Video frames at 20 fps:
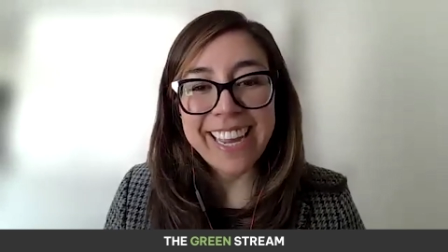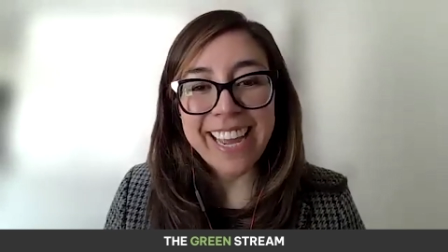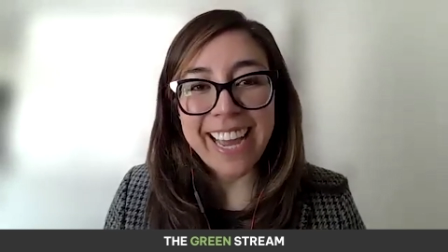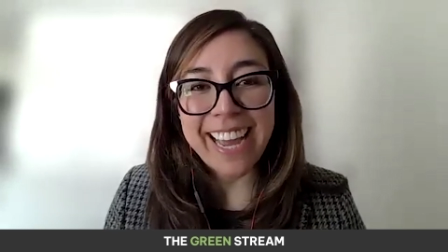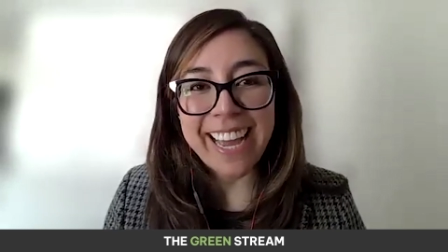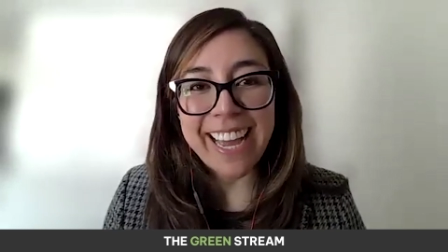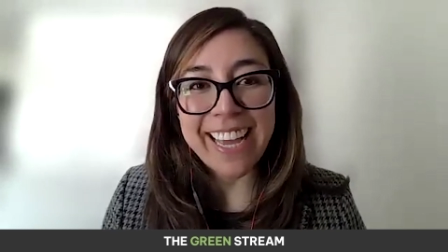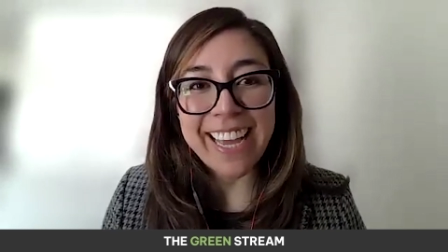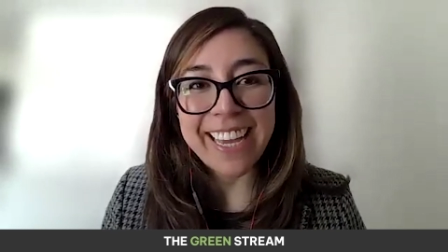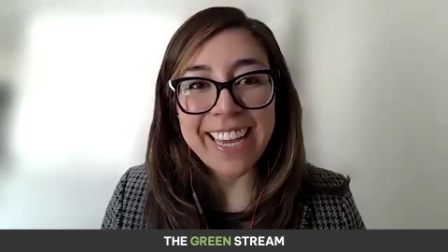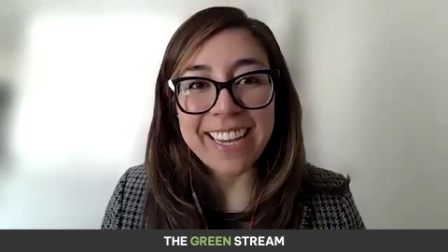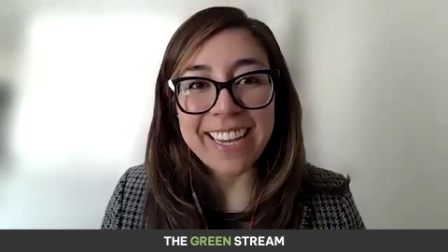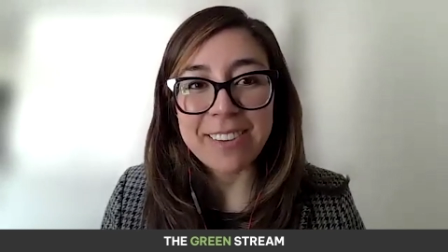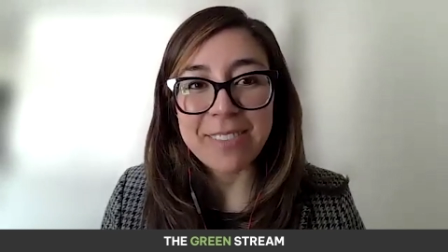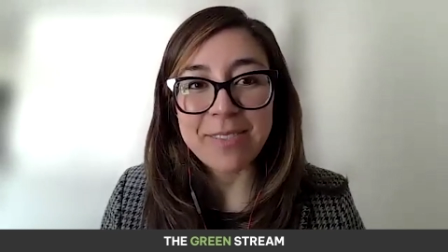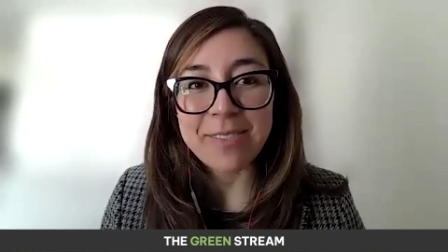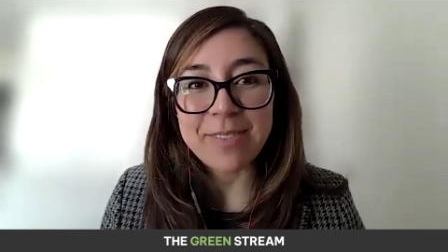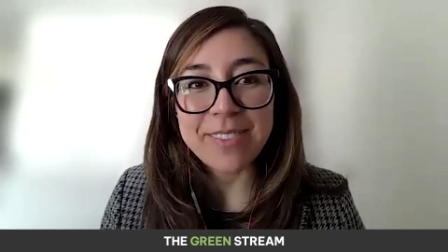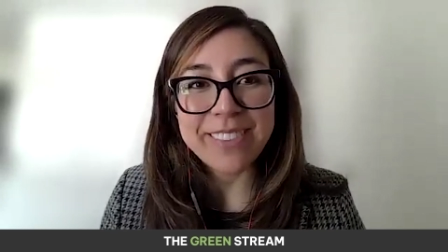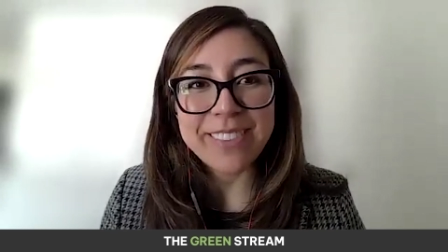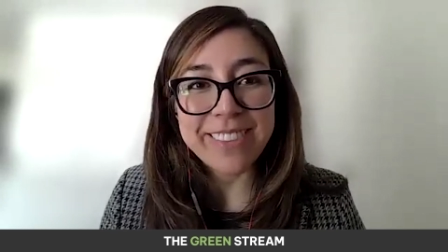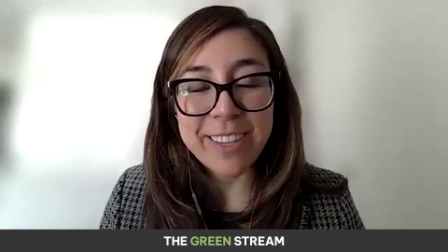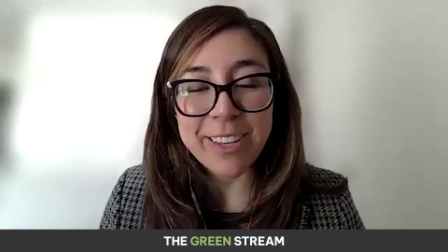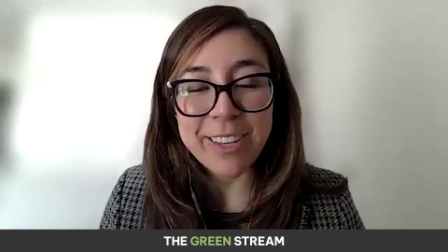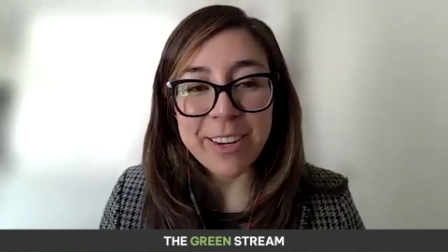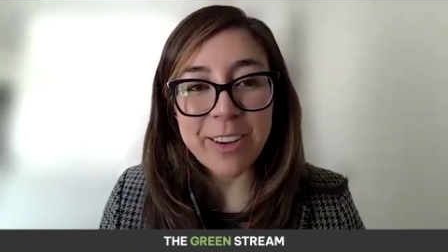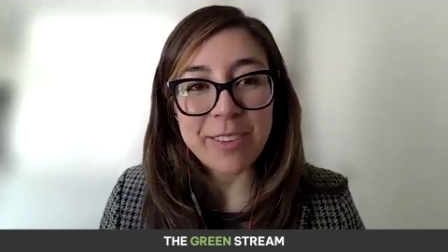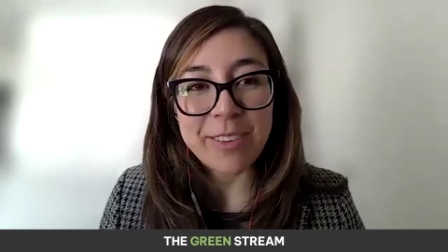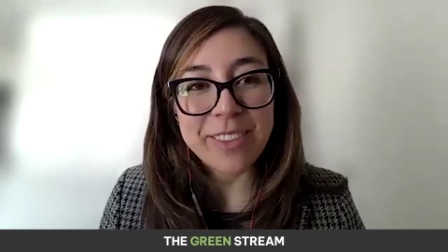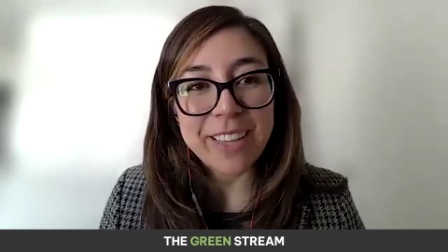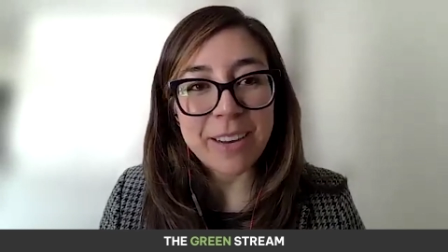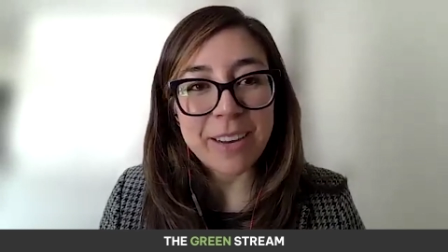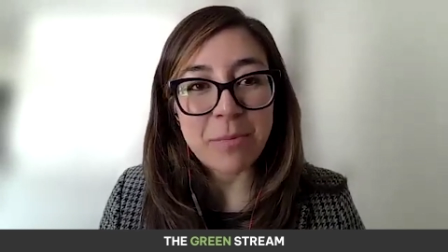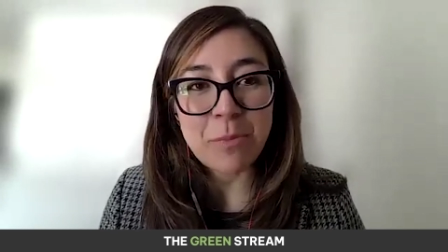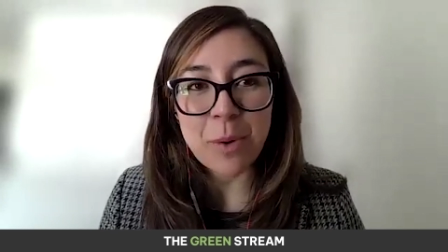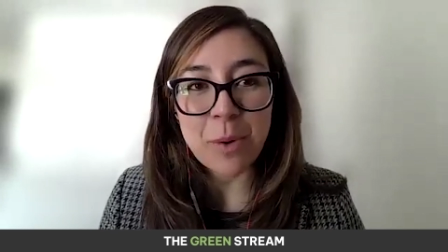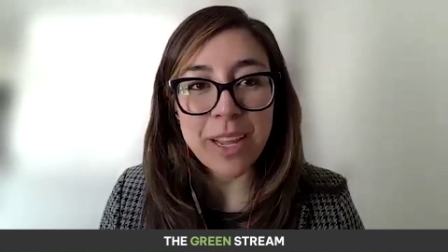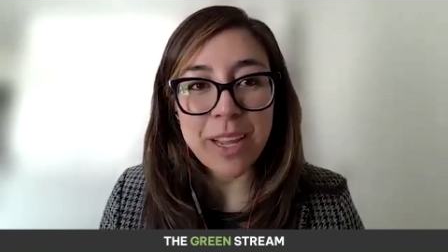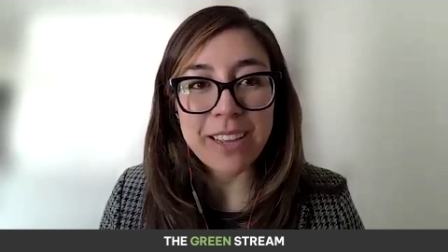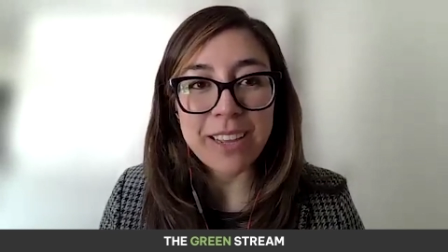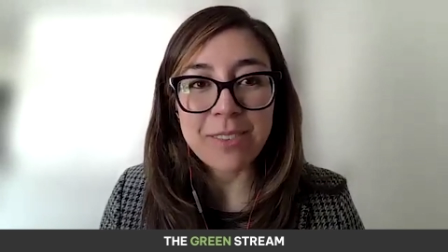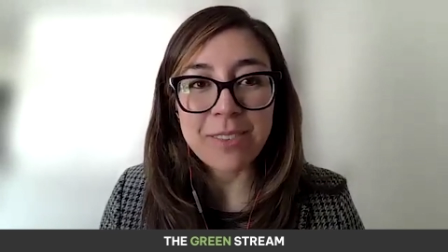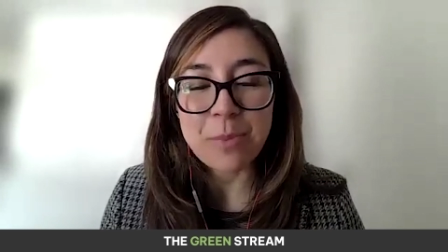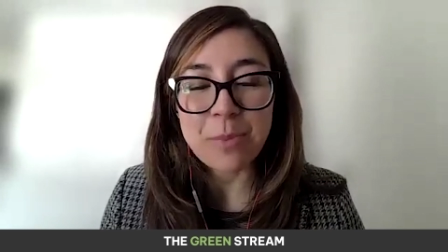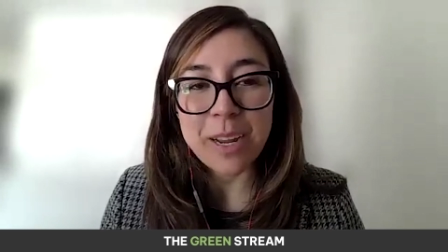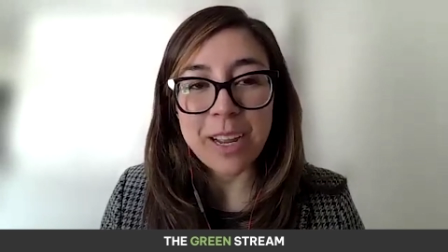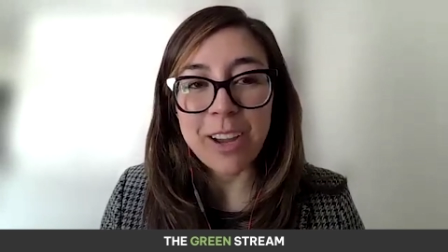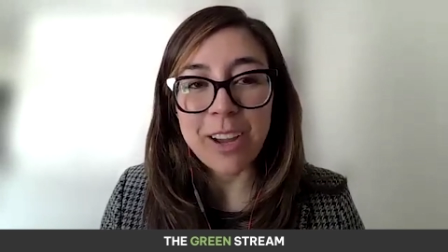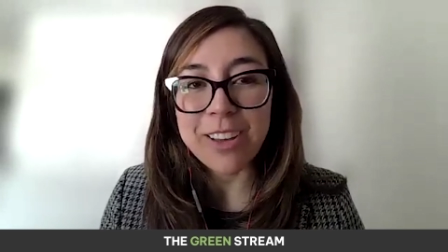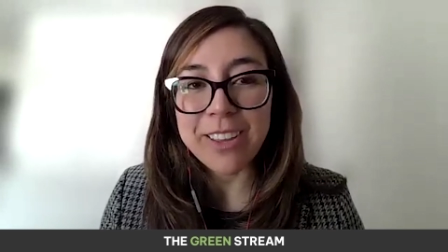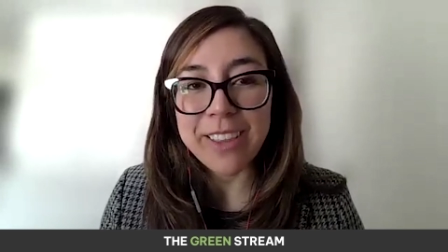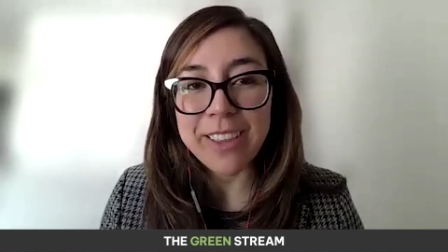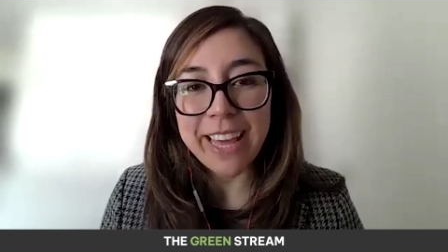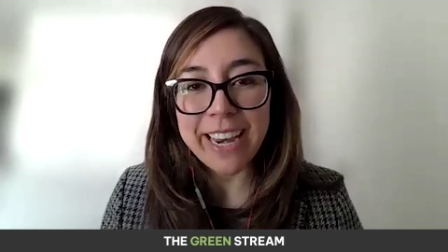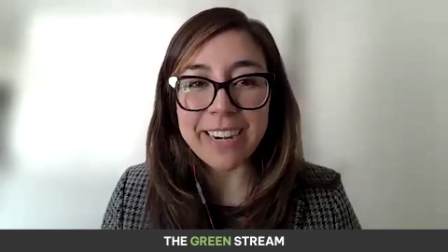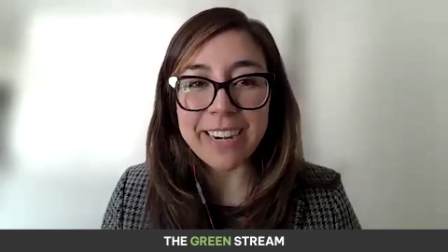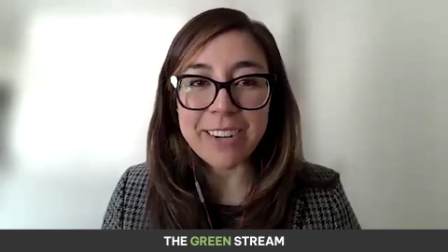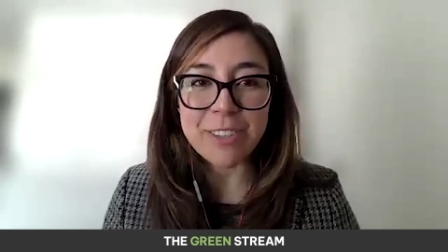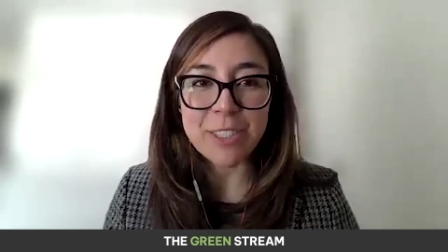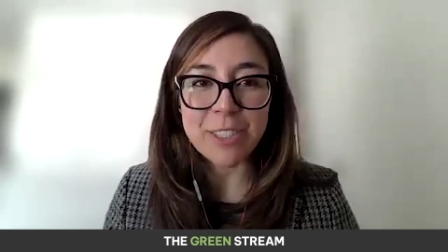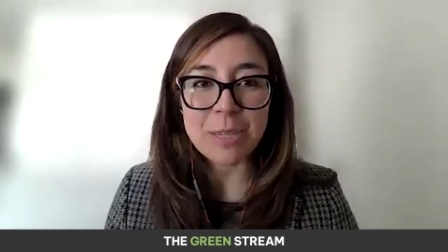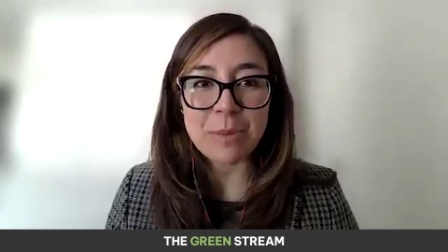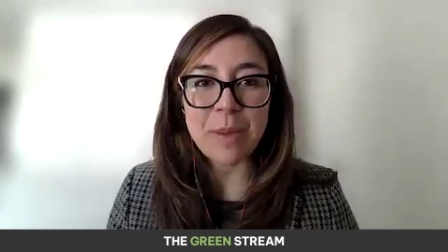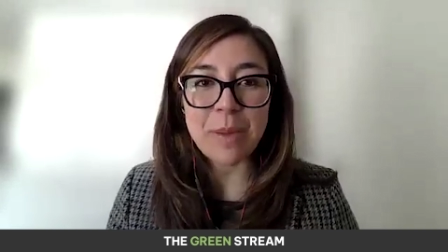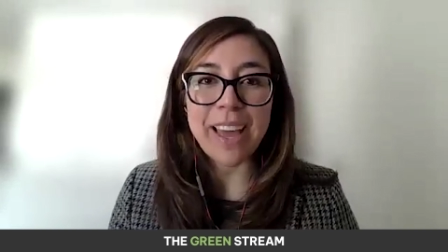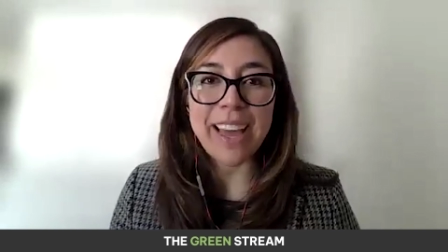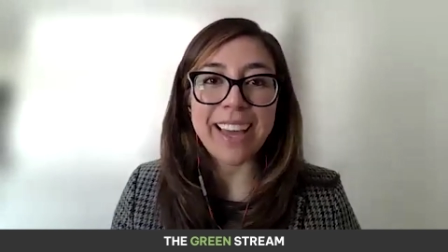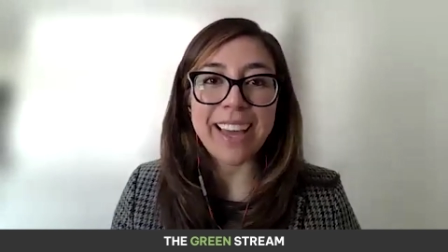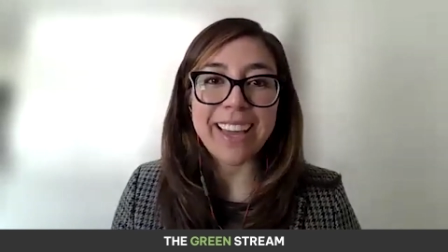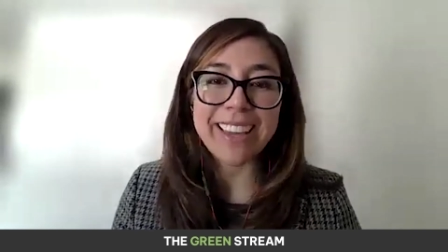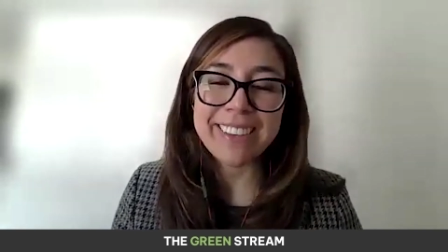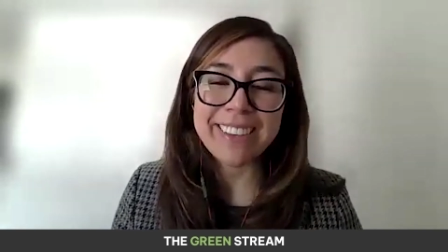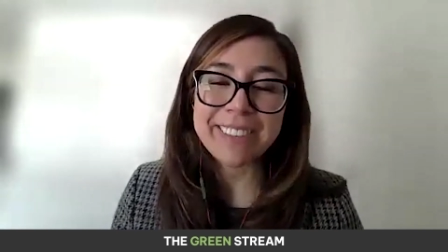um, you know, then bring bring all that energy back.